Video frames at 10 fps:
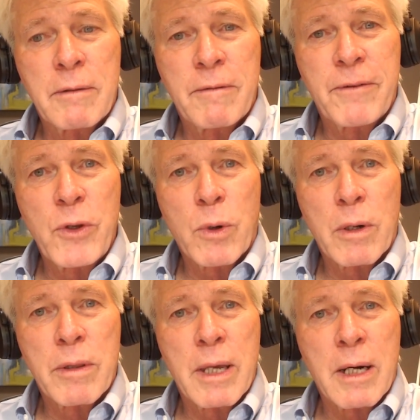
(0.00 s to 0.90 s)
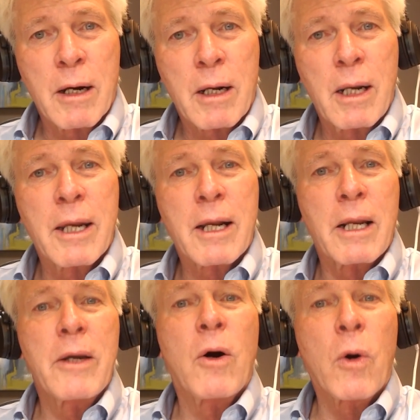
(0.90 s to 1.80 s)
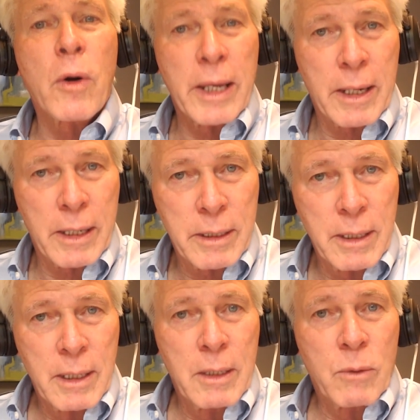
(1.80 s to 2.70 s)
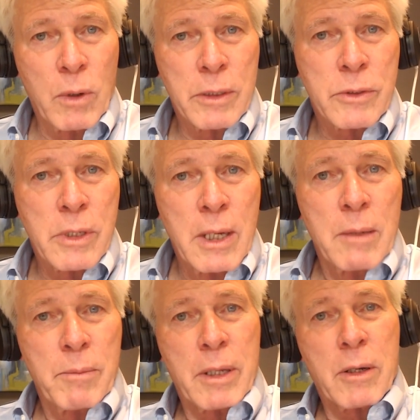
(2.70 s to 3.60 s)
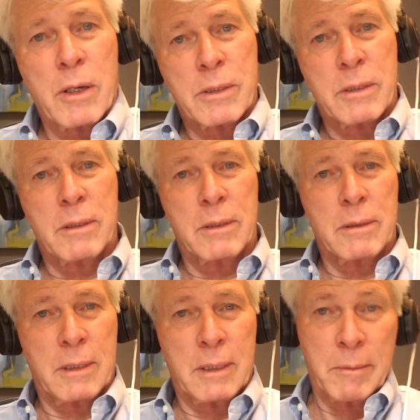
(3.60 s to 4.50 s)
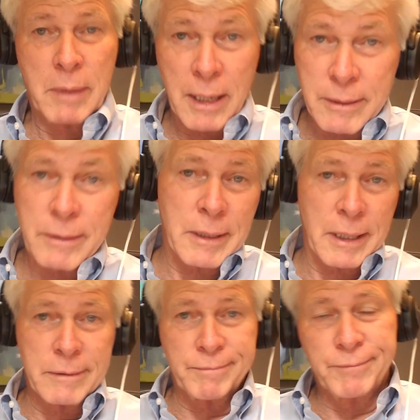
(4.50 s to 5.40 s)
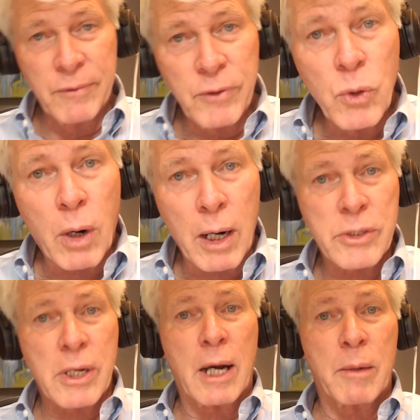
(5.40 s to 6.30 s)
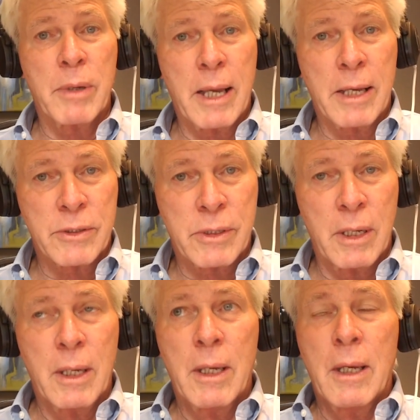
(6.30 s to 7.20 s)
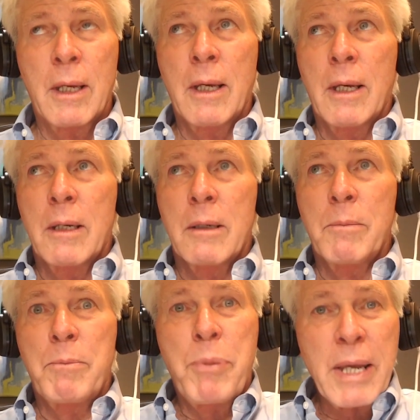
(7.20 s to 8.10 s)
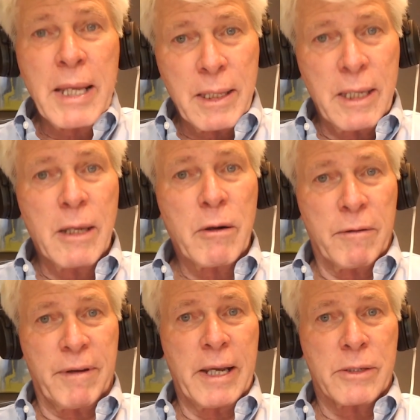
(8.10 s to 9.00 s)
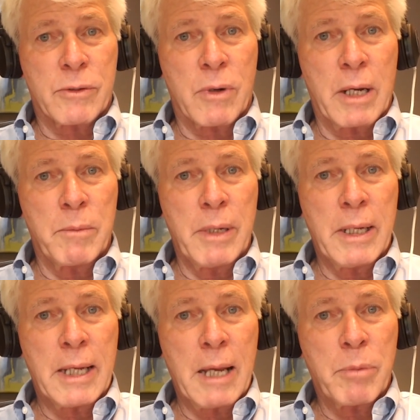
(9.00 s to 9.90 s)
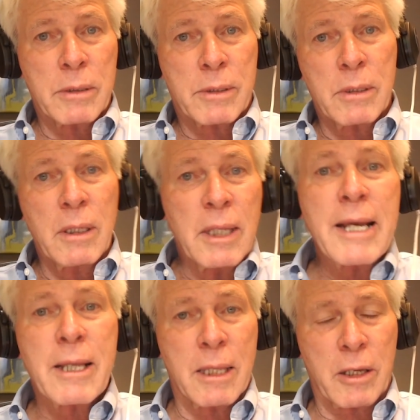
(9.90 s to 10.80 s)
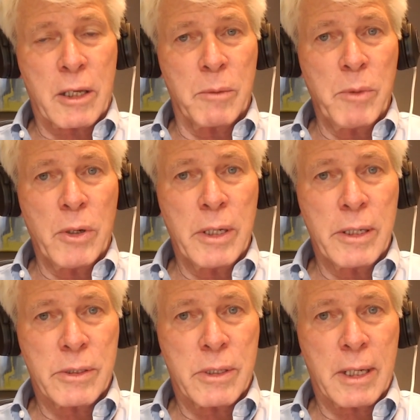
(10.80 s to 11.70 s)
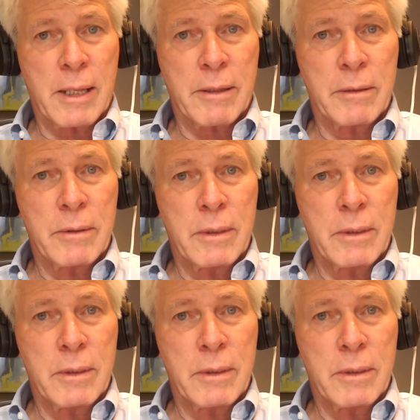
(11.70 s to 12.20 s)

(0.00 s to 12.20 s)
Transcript: fewer than our clinically oriented ones, because, I view our job as being the interface, right? Being able to link the communities together.